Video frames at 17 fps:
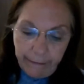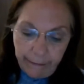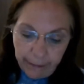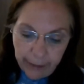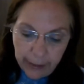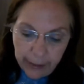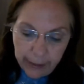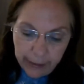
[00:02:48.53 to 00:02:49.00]

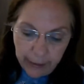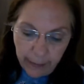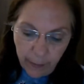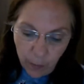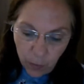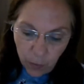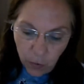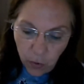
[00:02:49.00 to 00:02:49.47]

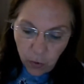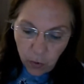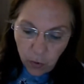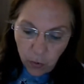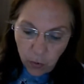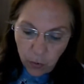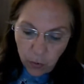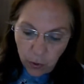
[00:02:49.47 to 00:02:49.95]

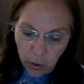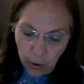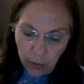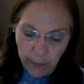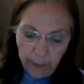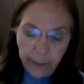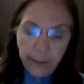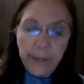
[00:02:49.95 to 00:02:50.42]
Furthermore,
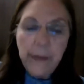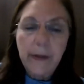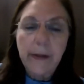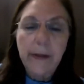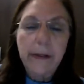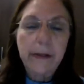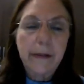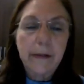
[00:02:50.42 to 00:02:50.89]

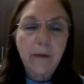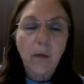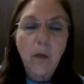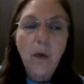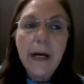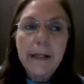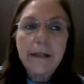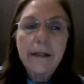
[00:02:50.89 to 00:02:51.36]

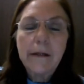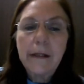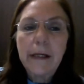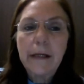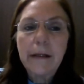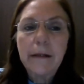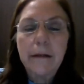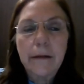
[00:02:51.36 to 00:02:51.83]
one
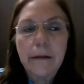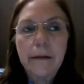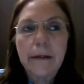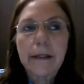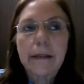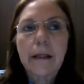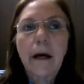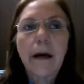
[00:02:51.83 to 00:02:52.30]
thing
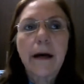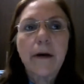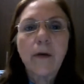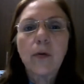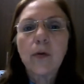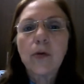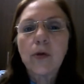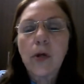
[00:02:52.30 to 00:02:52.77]
that I
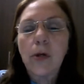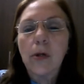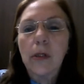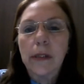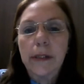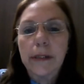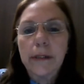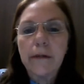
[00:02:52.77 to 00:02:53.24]
also
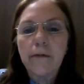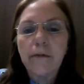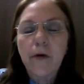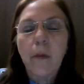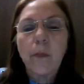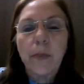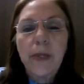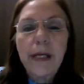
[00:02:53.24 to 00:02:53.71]
learned
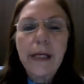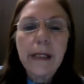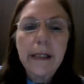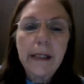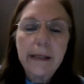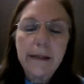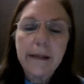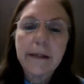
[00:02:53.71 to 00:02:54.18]
from
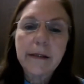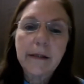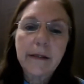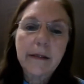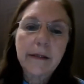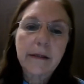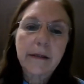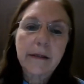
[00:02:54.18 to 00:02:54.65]
being in
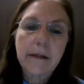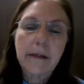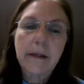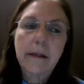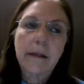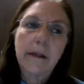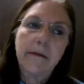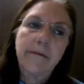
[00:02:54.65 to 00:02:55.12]
this
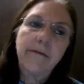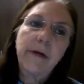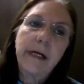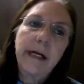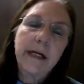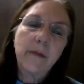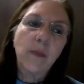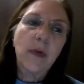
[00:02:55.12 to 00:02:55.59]

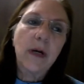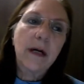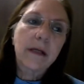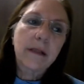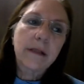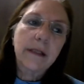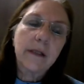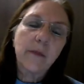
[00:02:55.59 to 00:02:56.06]
affiliate
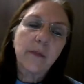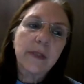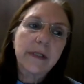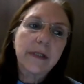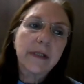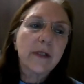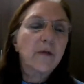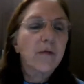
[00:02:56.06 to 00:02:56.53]
marketing
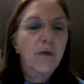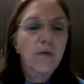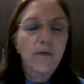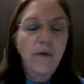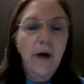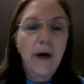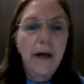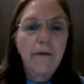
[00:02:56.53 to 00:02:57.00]
business for
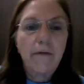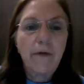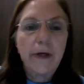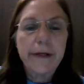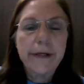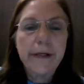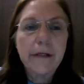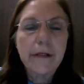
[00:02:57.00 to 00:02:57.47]
5
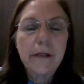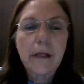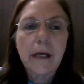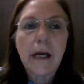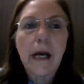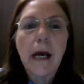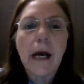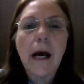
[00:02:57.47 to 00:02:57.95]
years,
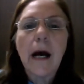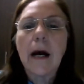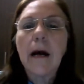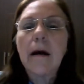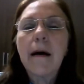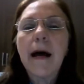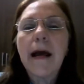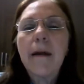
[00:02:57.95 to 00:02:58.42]

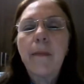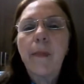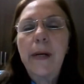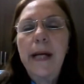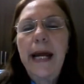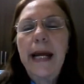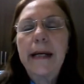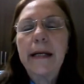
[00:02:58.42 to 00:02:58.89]
I
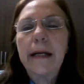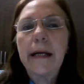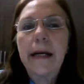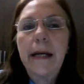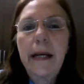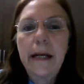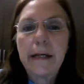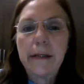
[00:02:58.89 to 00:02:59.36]
plan
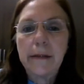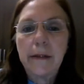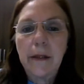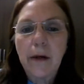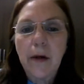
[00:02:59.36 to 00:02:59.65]
ahead.